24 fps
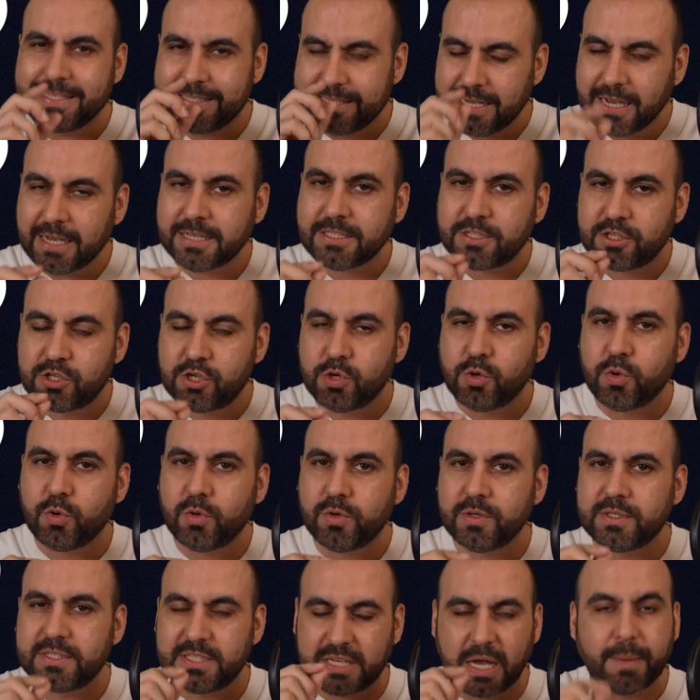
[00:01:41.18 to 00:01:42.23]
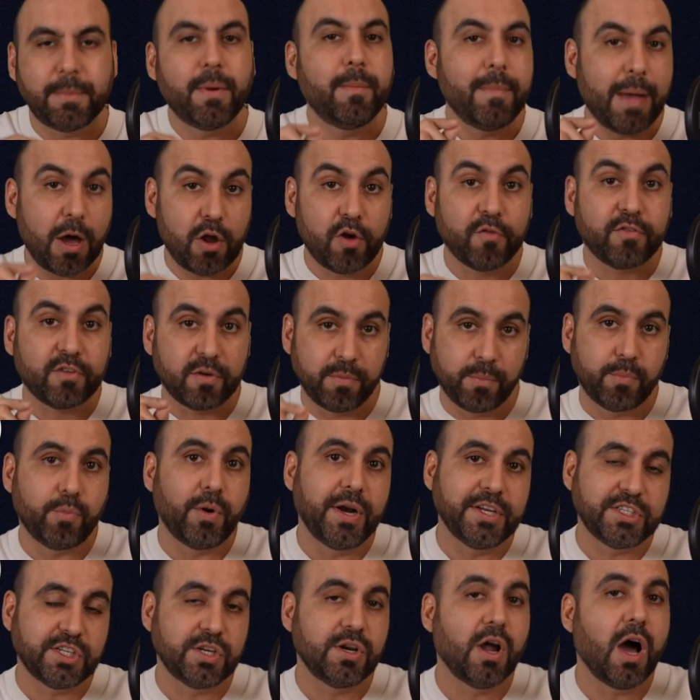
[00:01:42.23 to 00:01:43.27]
does do some amount of
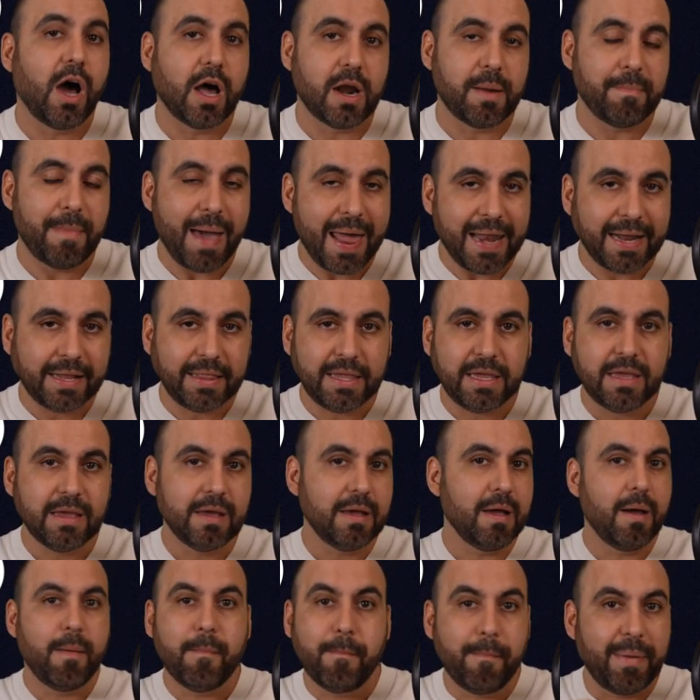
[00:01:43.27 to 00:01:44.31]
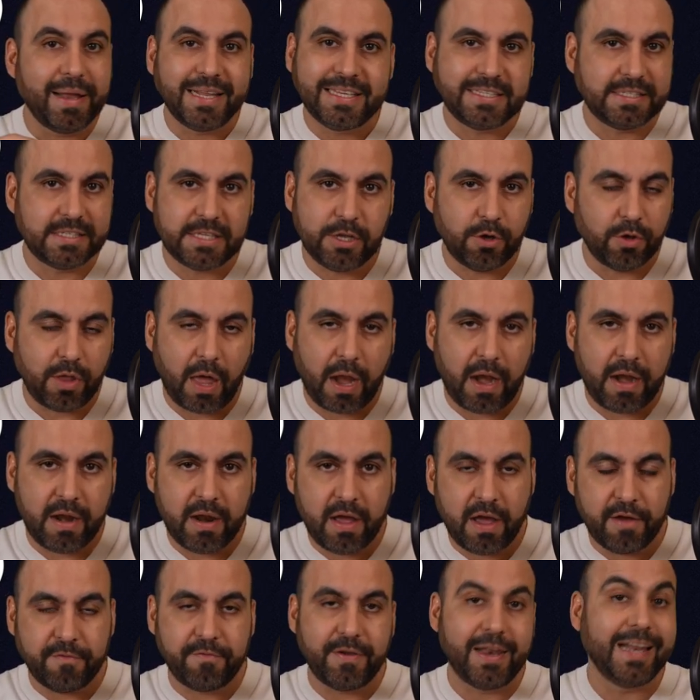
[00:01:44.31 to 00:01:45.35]
compression automatically, but it's still not
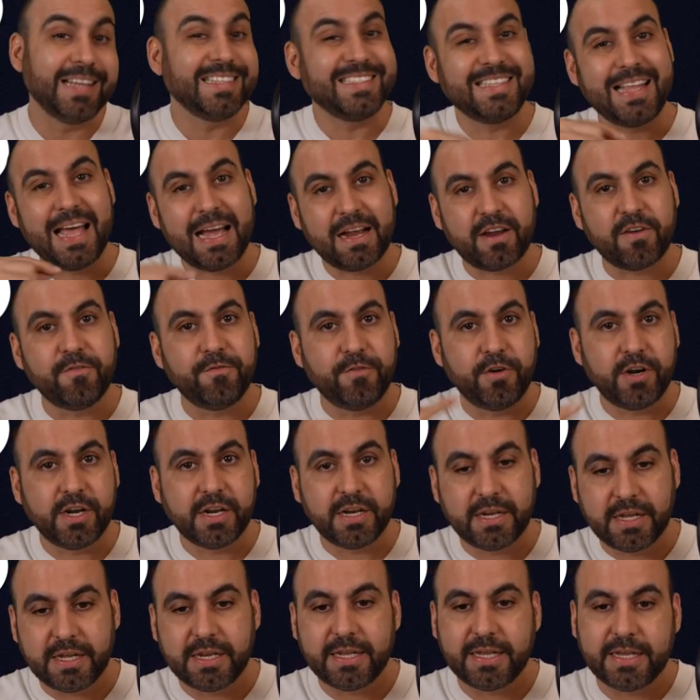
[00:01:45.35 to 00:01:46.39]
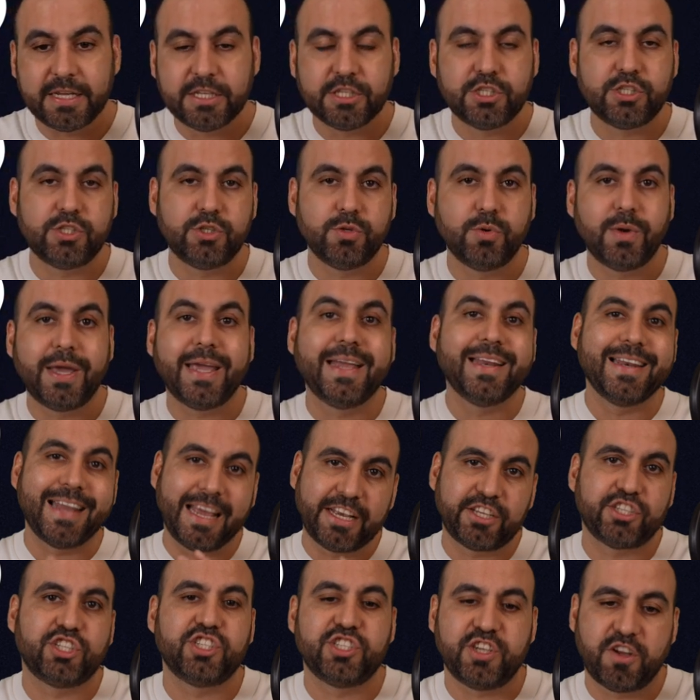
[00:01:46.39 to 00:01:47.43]
enough, and it's not converting it into a
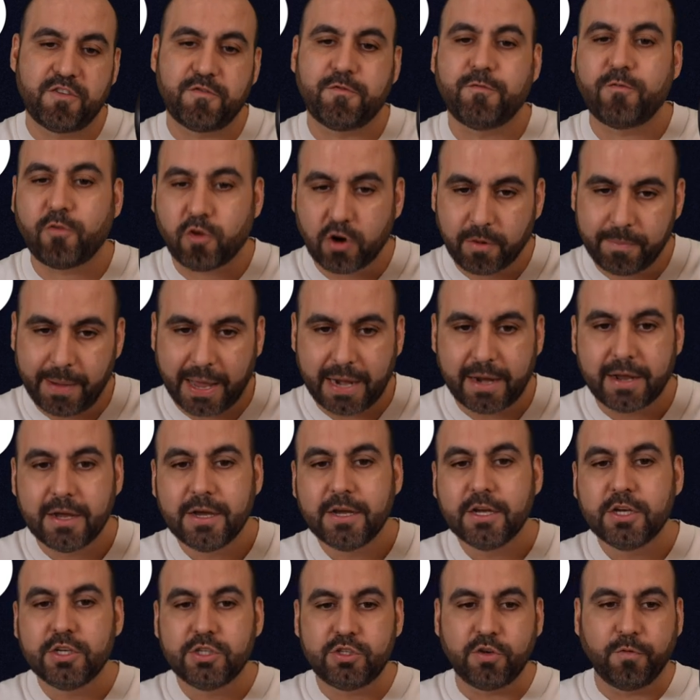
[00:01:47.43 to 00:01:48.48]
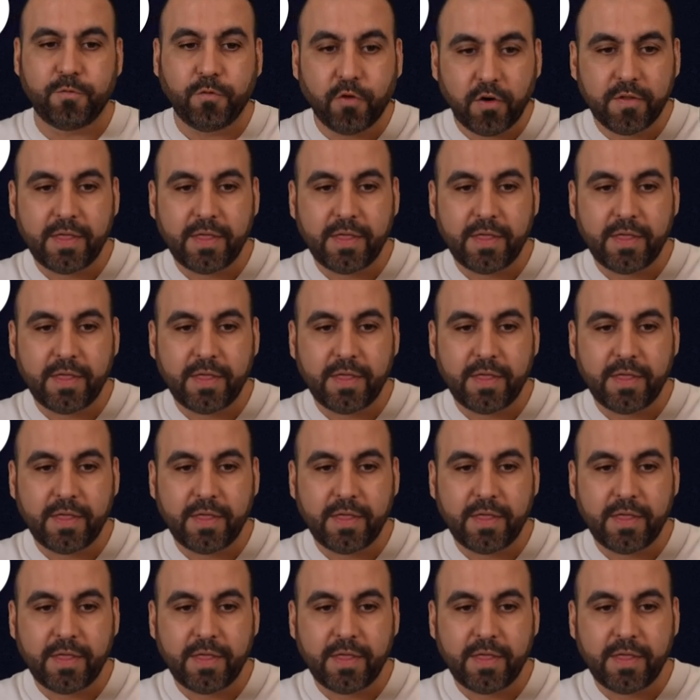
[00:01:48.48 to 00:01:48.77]
next-gen format. So for